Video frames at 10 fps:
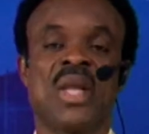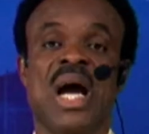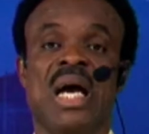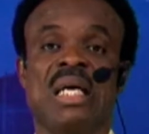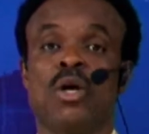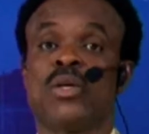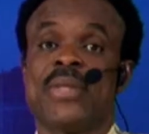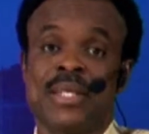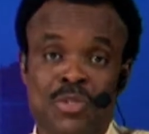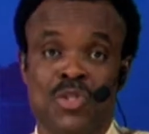And all
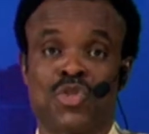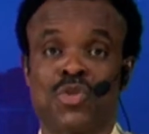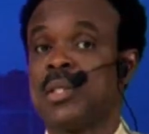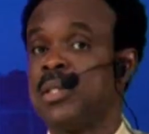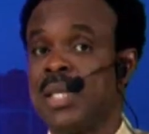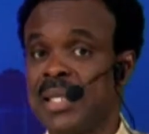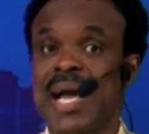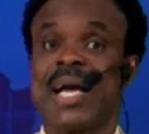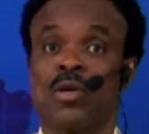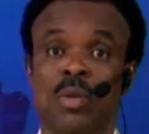they're just interested in that the
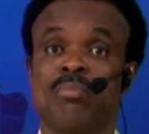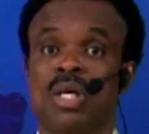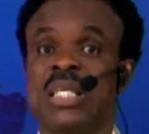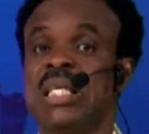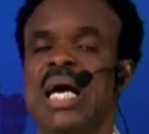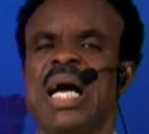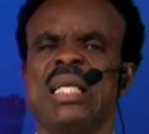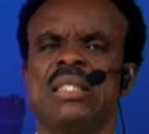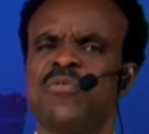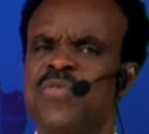guy got the money.
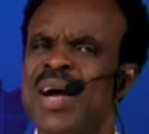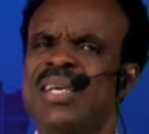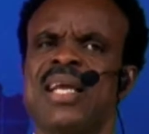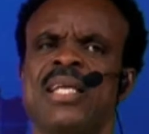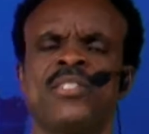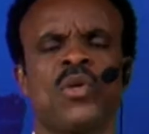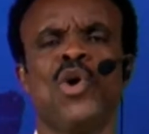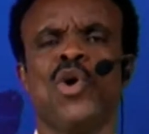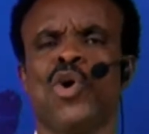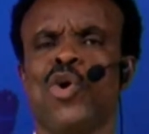And you find that
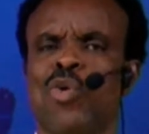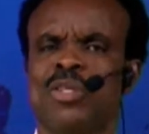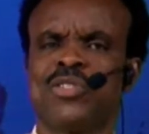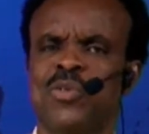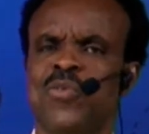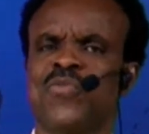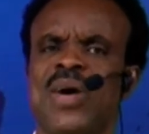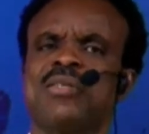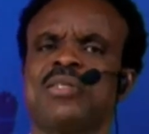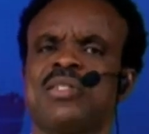once you
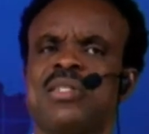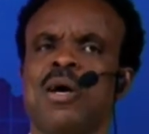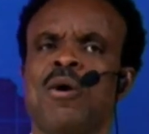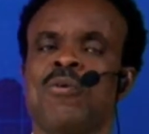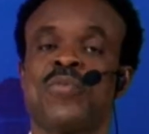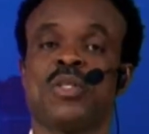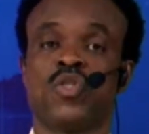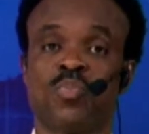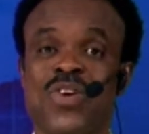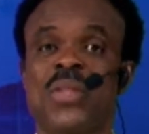find yourself
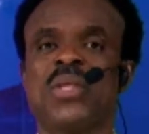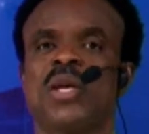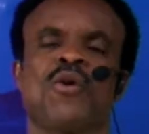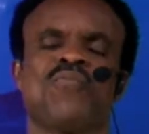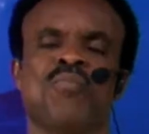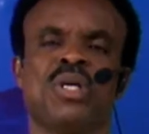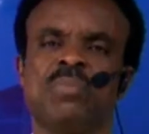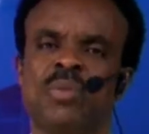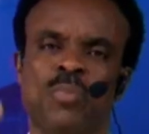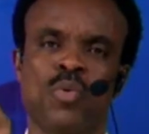spreading a lot of money,
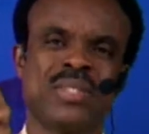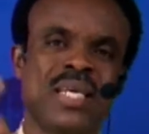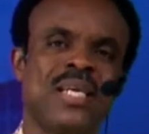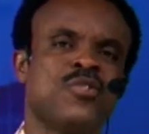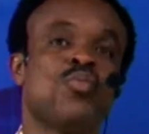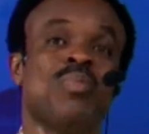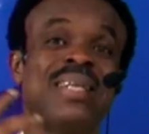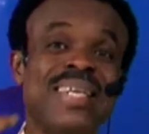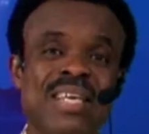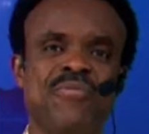people tend to
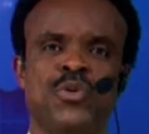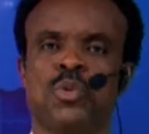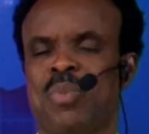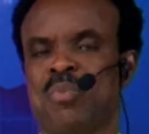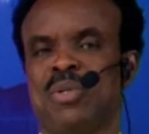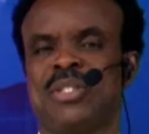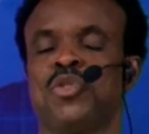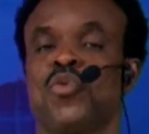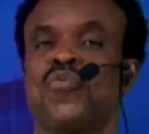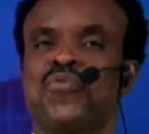believe you. People tend
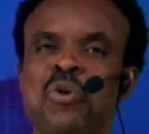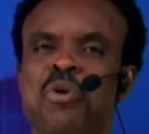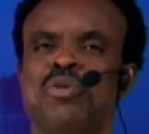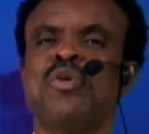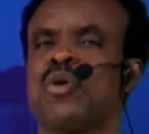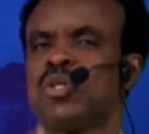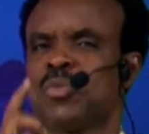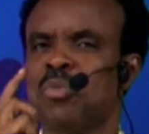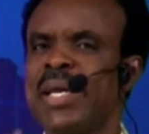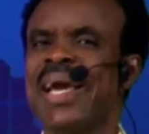to follow you because
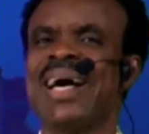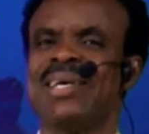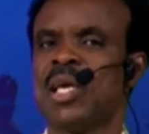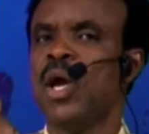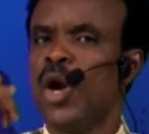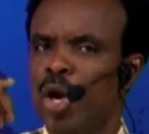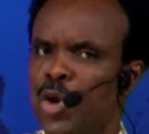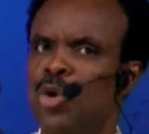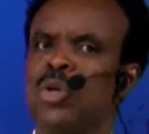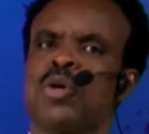money has a
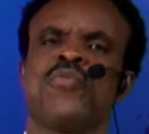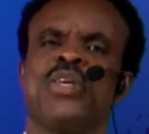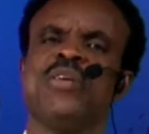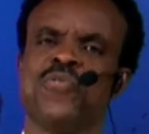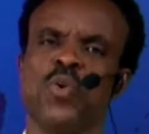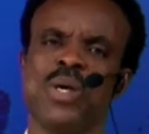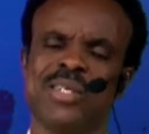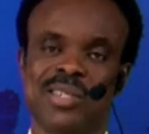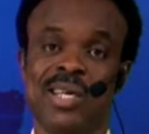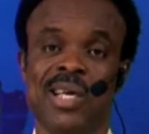whole lot of
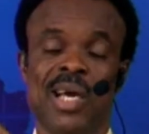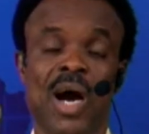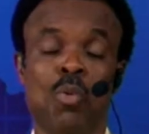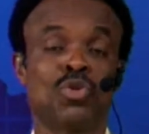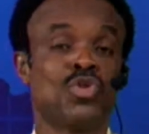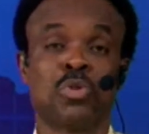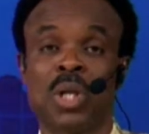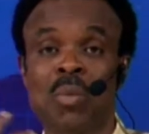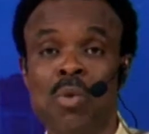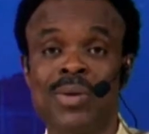influence. I want you to know
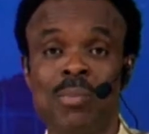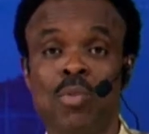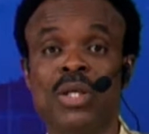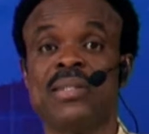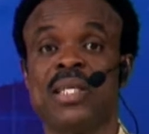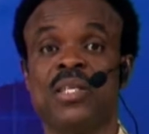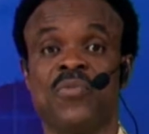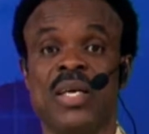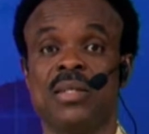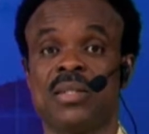that money is a
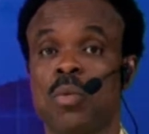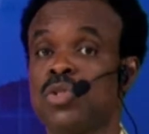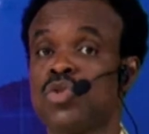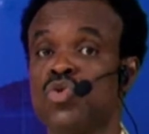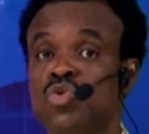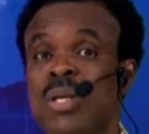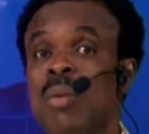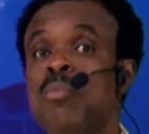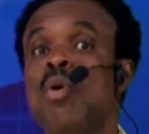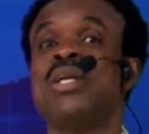defense. I want you to know that
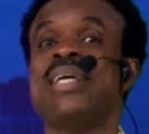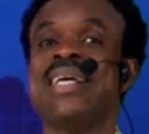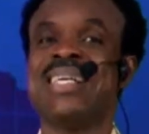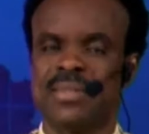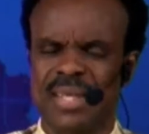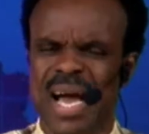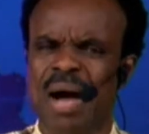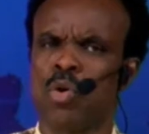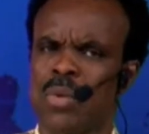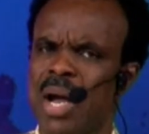money is
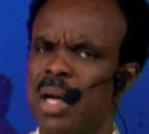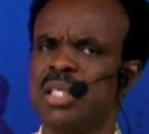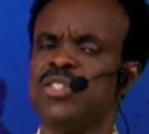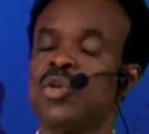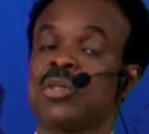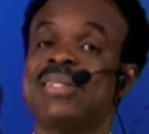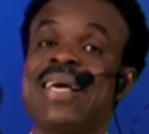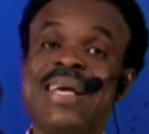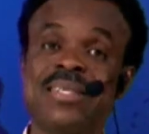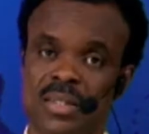amoral. It just
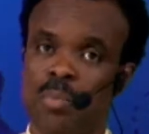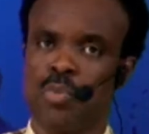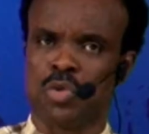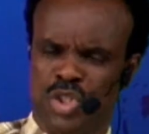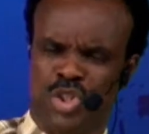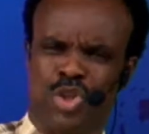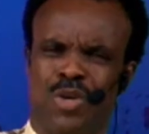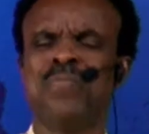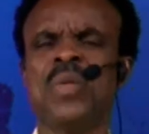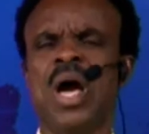takes the
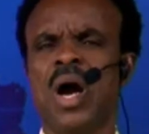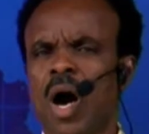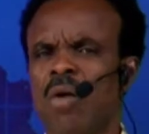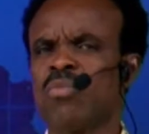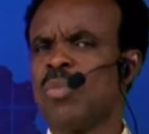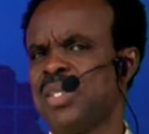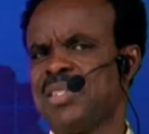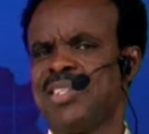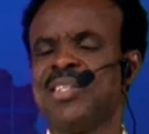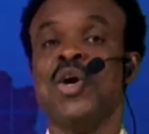position of the
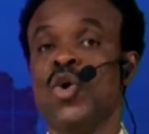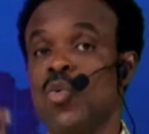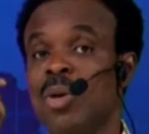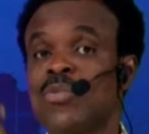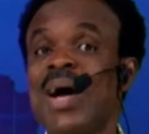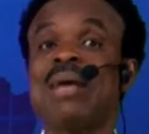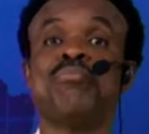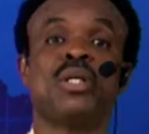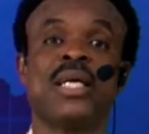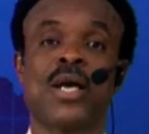person. When the right
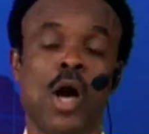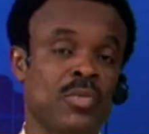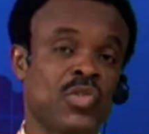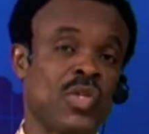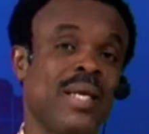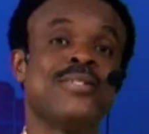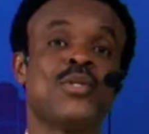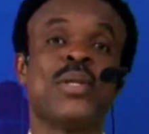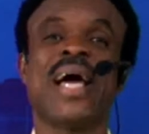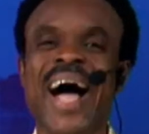money comes
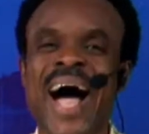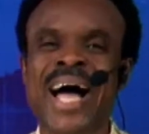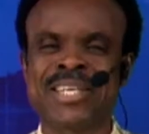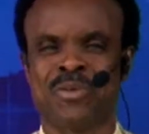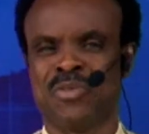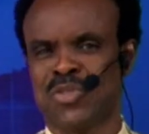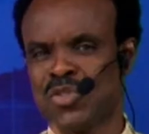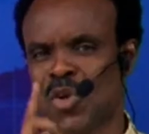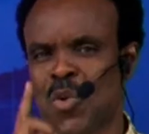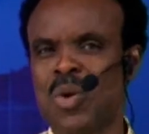into the heart of
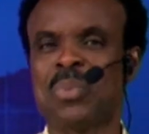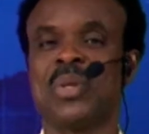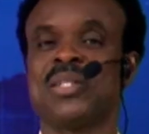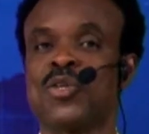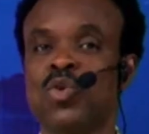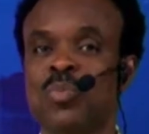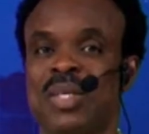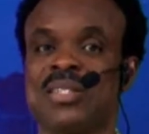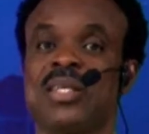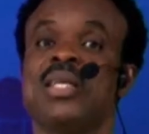someone that is a good
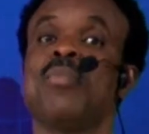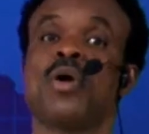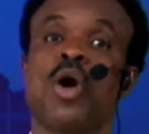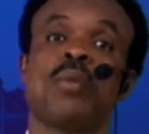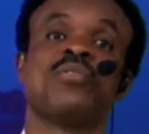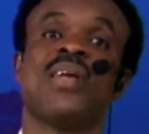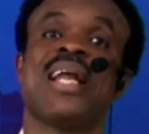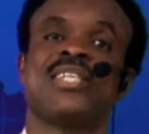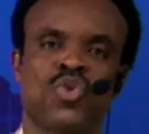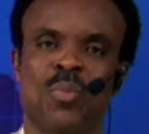person, it becomes
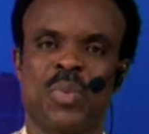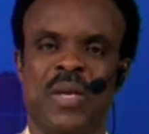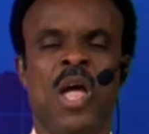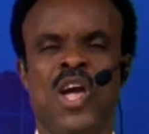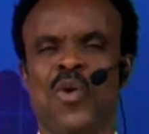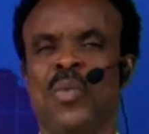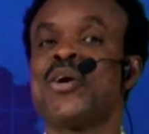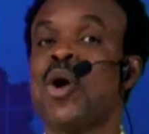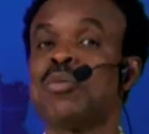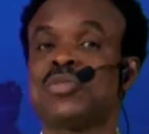philanthropy. When it
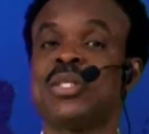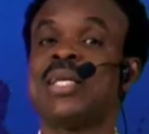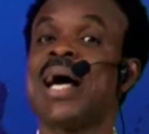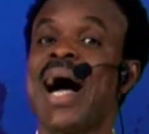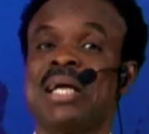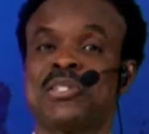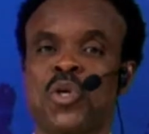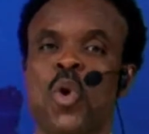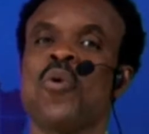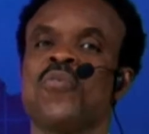comes to the heart
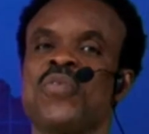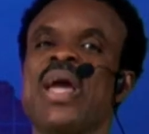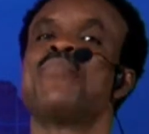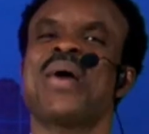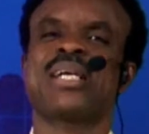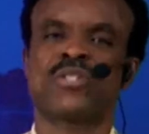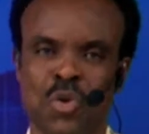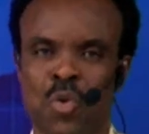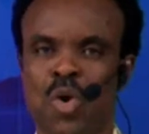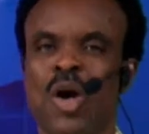of a pastor
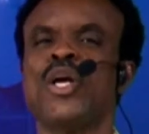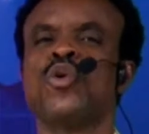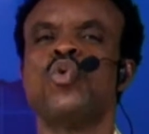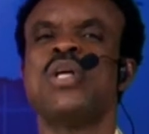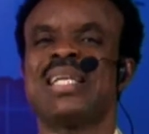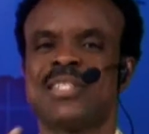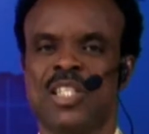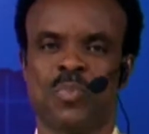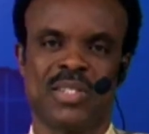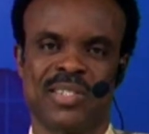or a
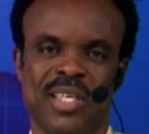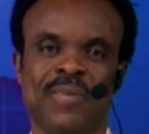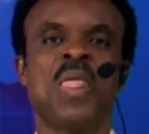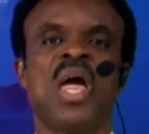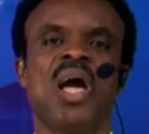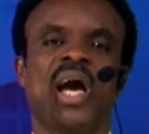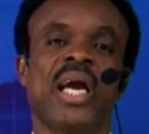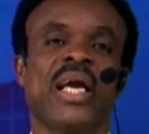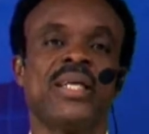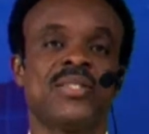good-hearted person, it's